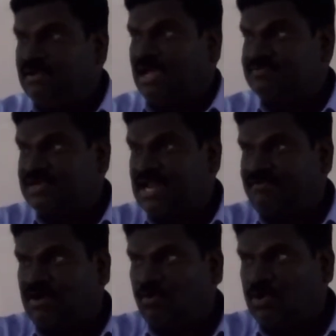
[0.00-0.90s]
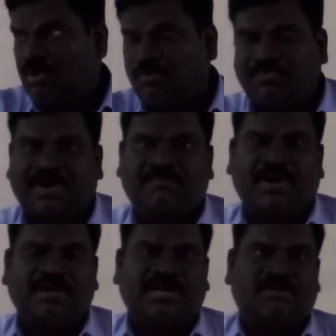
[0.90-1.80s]
I still have not told you about
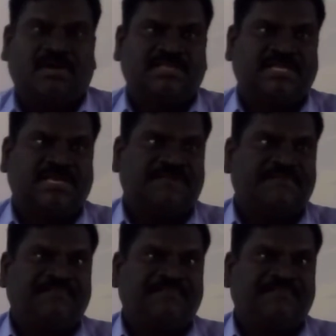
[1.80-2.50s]
plate tectonic theory.